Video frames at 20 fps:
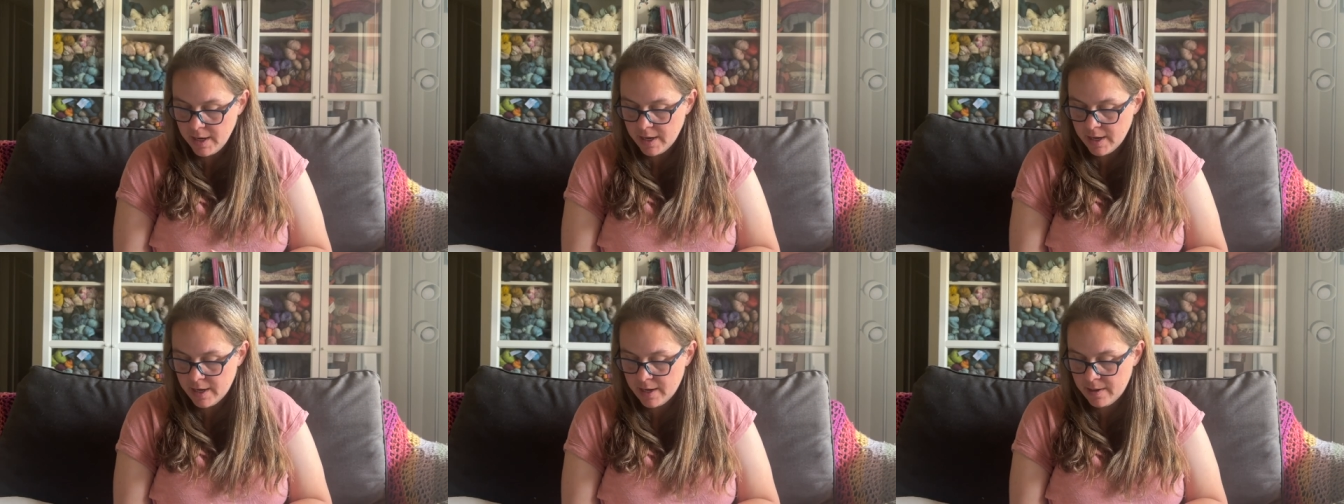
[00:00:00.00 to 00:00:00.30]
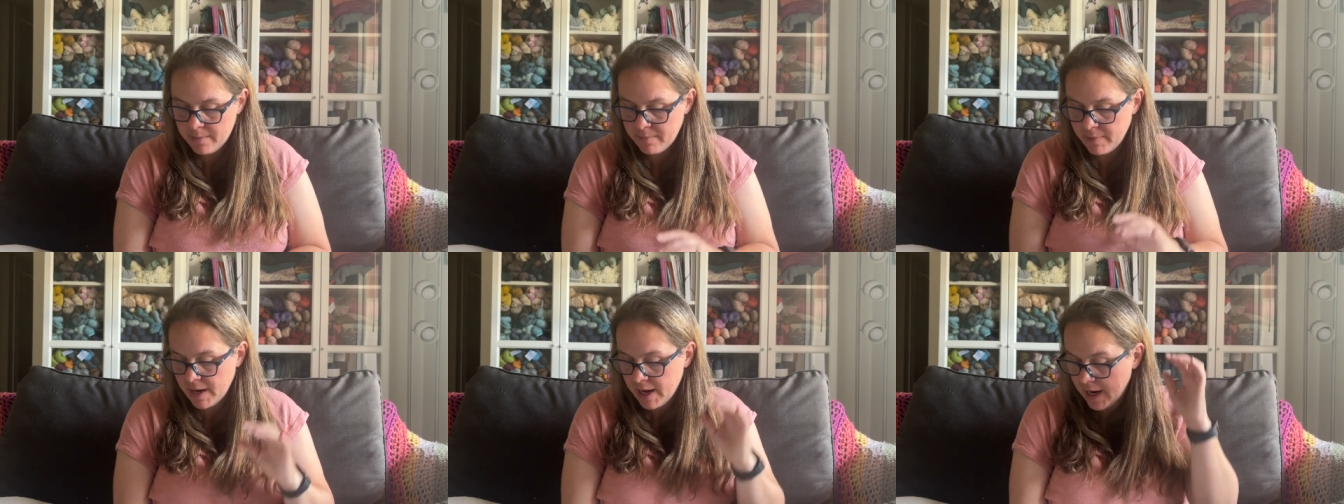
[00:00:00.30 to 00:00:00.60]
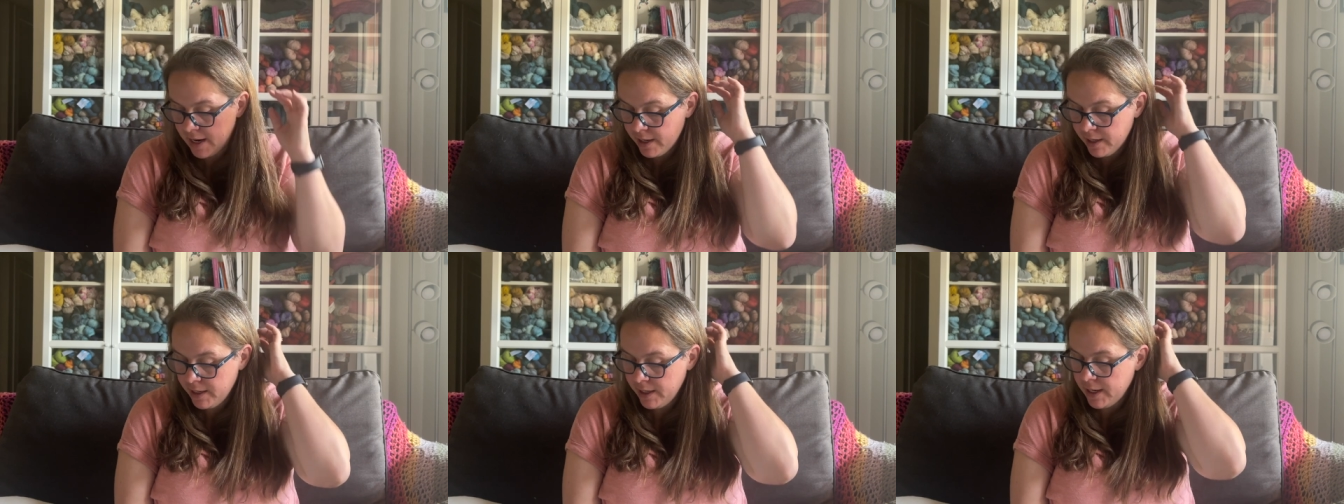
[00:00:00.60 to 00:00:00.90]
Um,
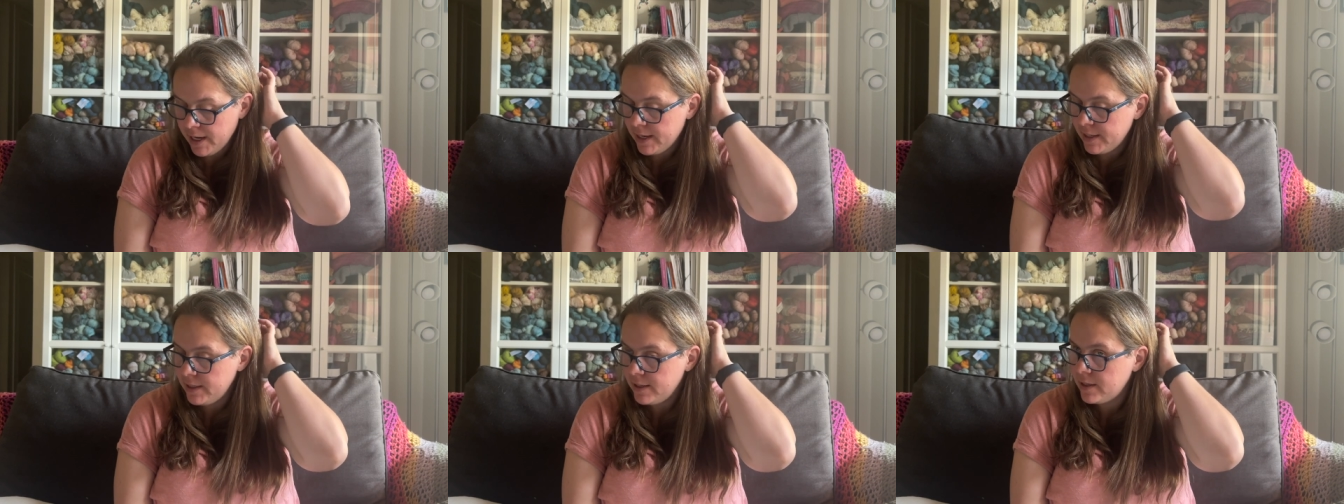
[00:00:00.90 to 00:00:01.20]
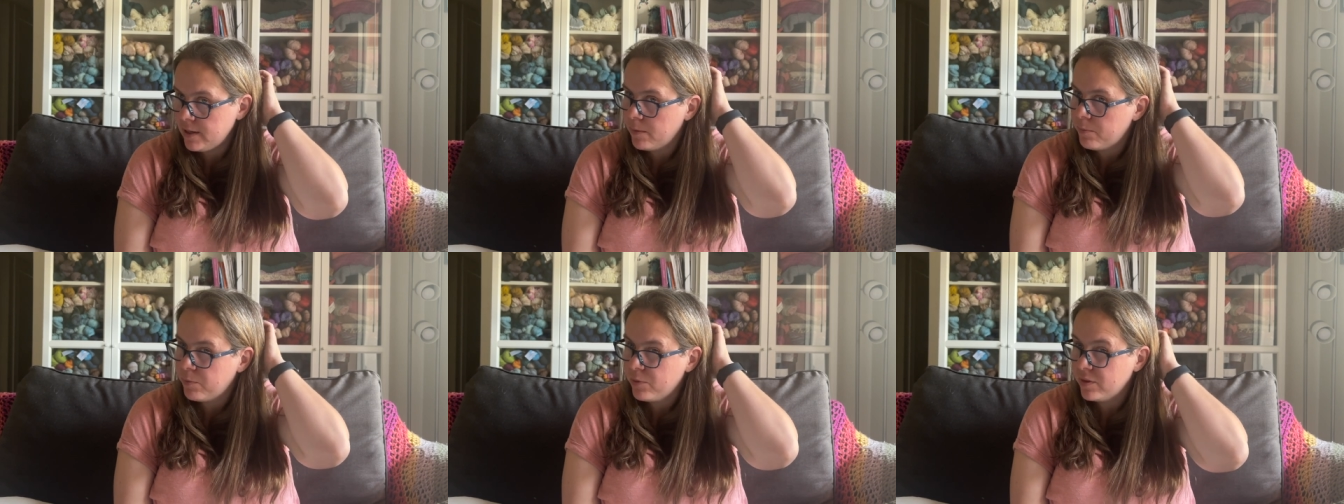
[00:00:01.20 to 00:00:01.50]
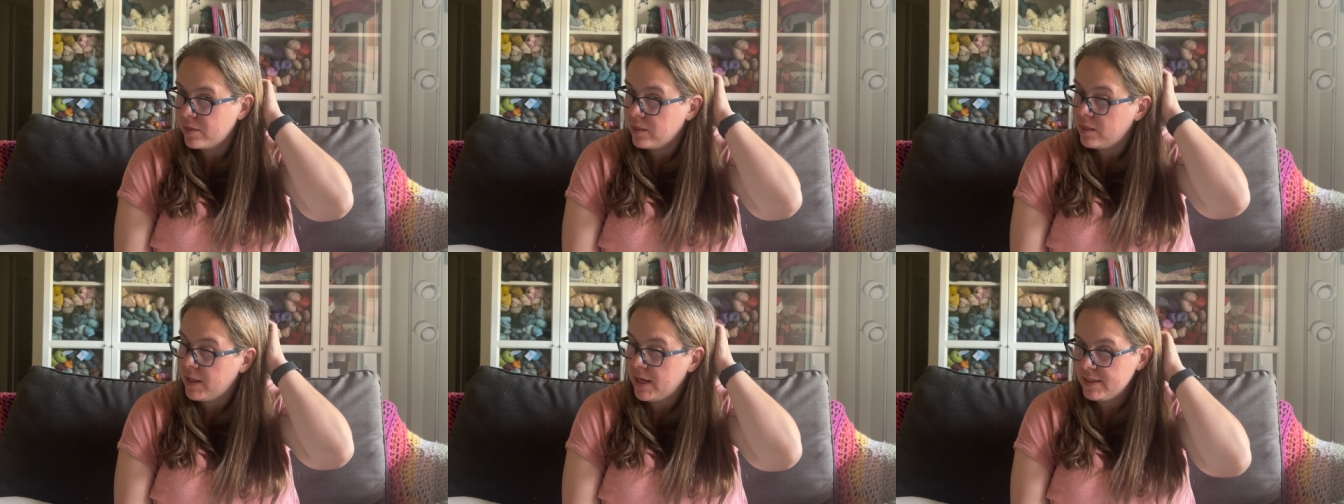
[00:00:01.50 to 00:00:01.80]
I ended up
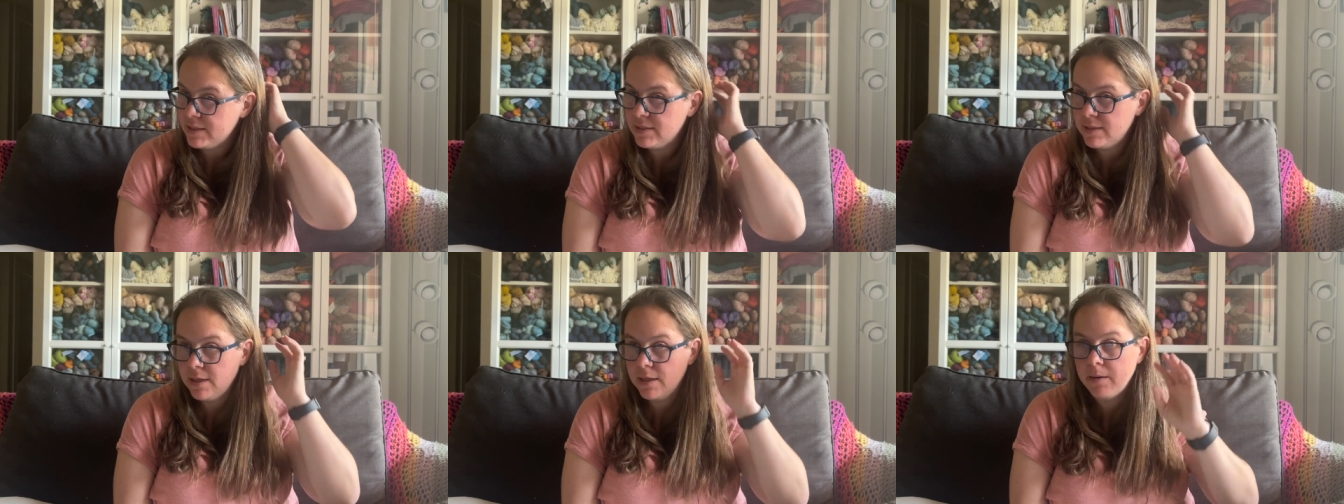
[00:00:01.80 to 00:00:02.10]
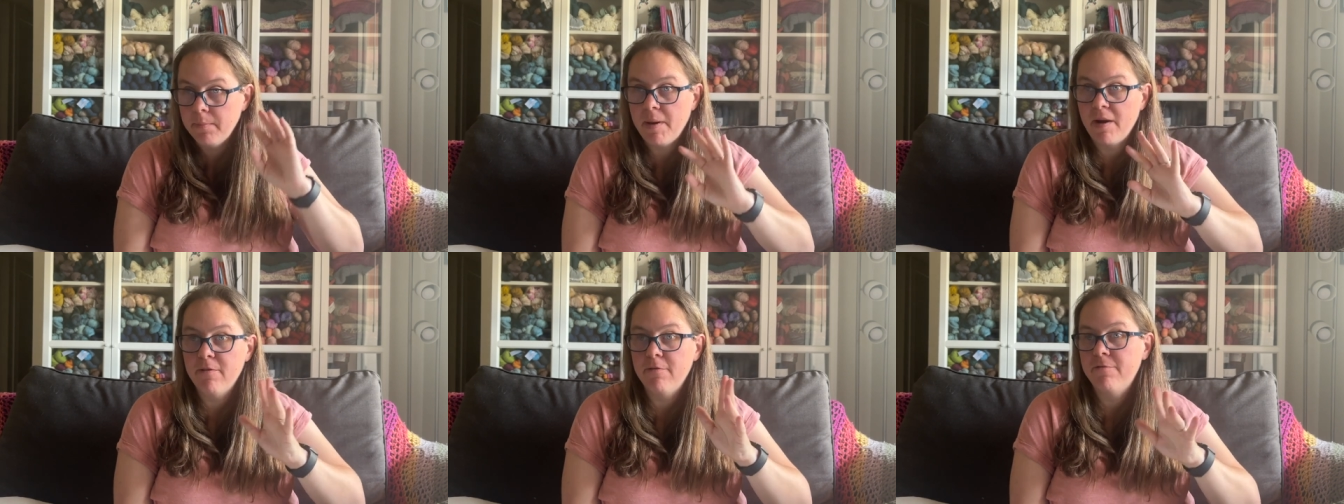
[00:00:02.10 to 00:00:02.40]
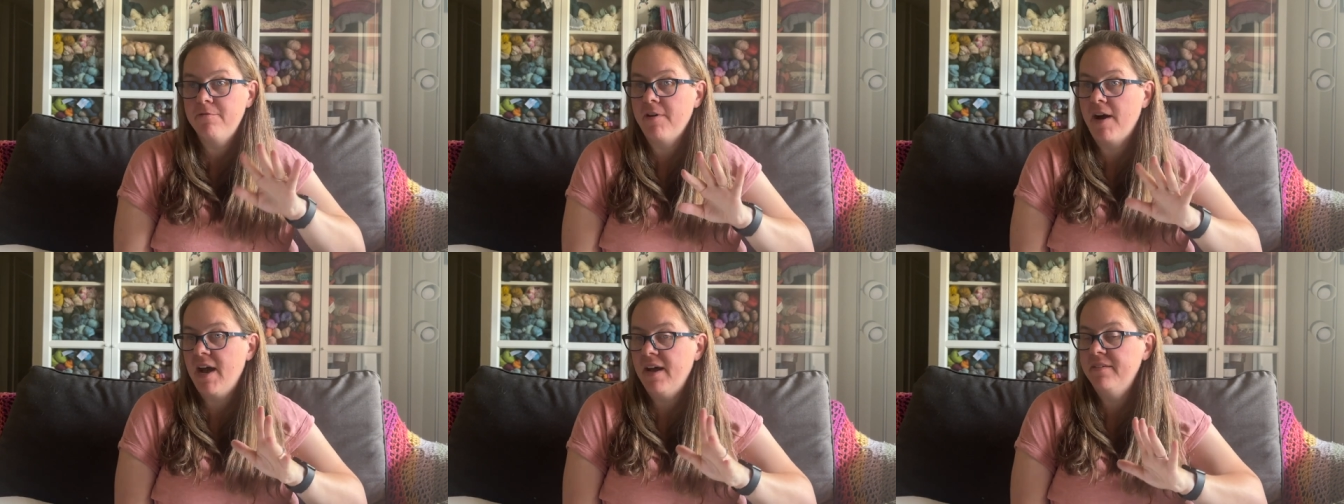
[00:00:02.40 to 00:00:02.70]
with less than about
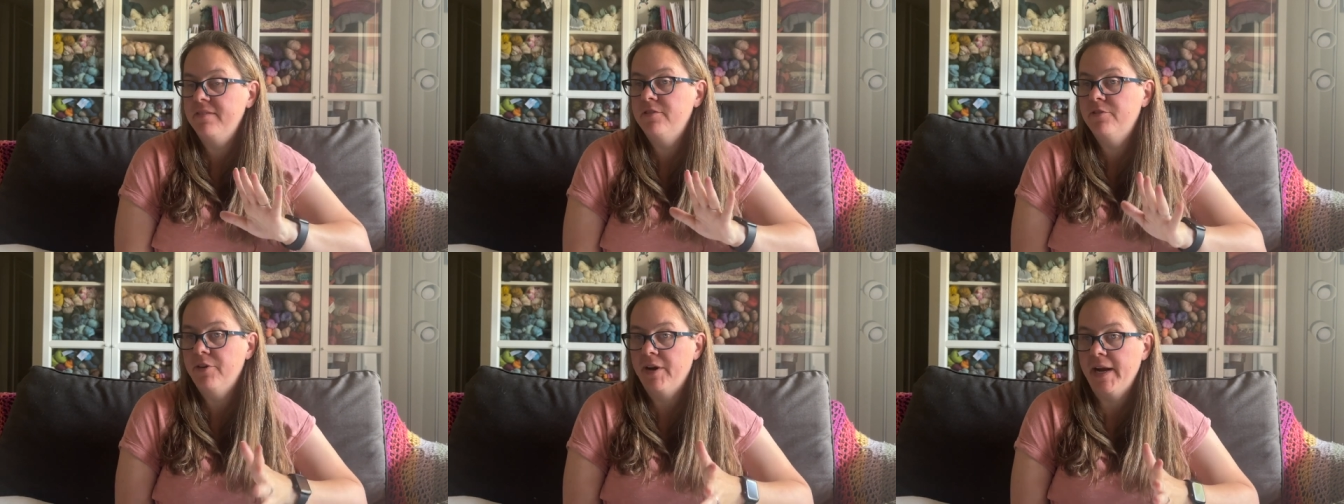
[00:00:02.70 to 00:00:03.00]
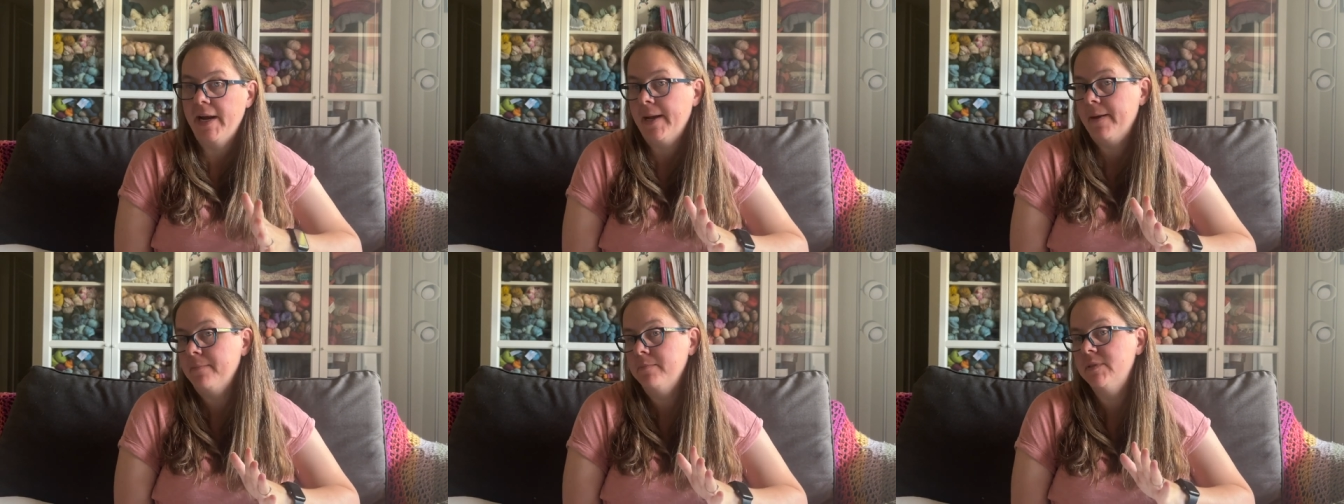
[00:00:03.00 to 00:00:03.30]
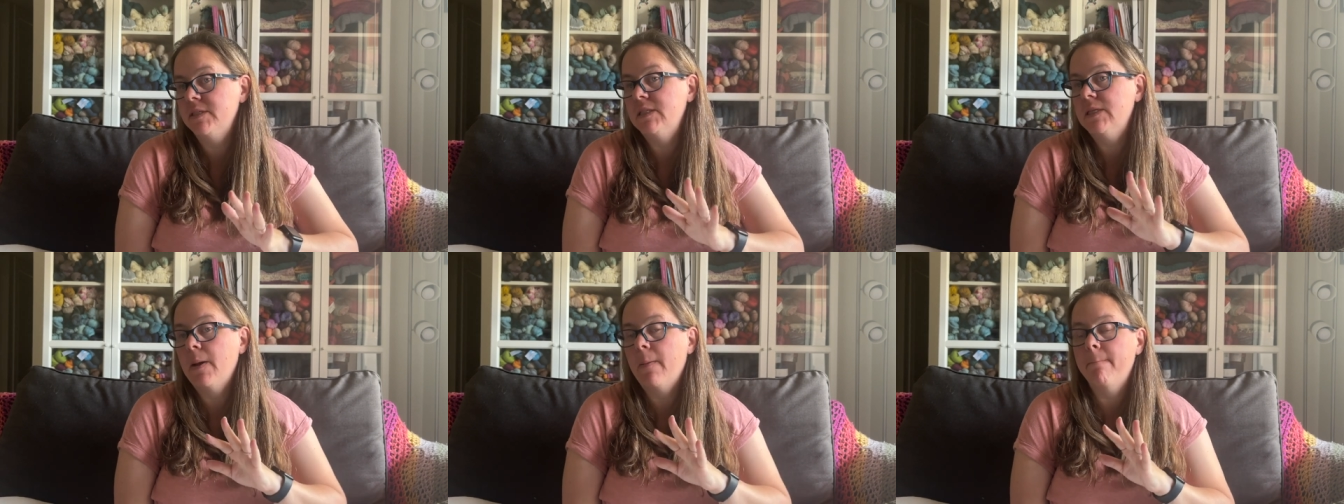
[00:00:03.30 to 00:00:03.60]
five
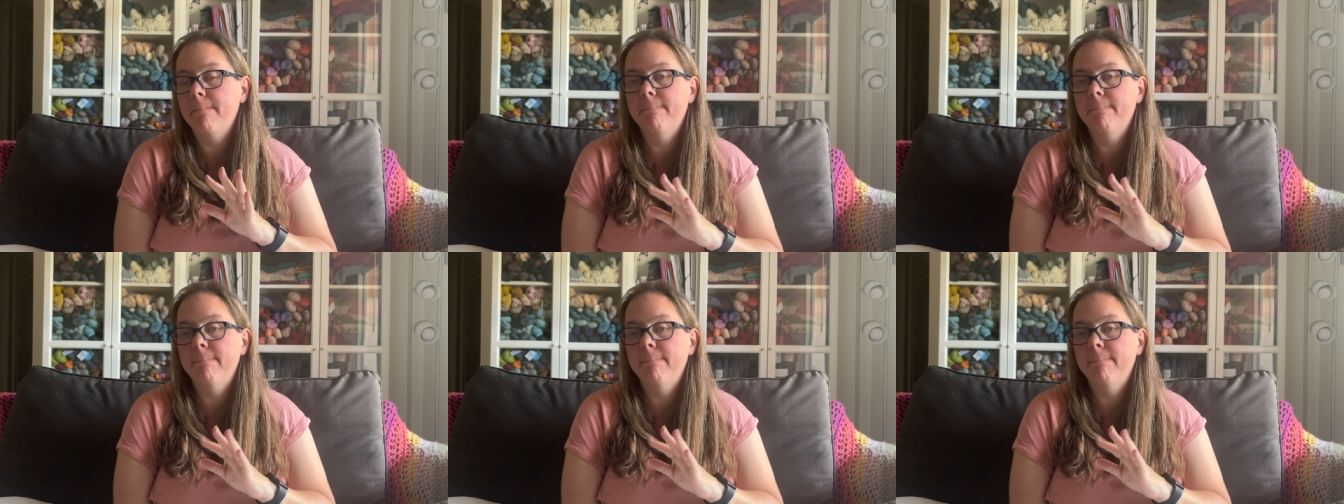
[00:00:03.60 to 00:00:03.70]
grams